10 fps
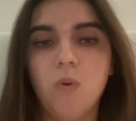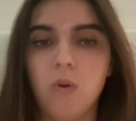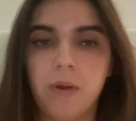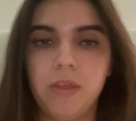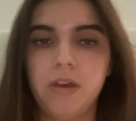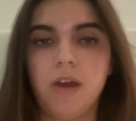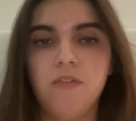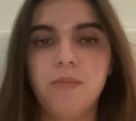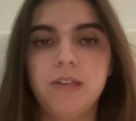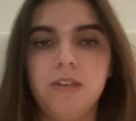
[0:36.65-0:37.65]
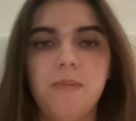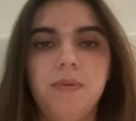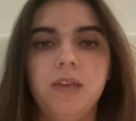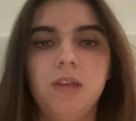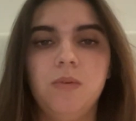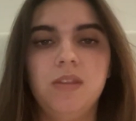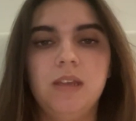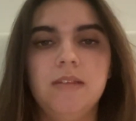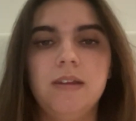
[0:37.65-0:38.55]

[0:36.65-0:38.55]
or by the government stepping in with things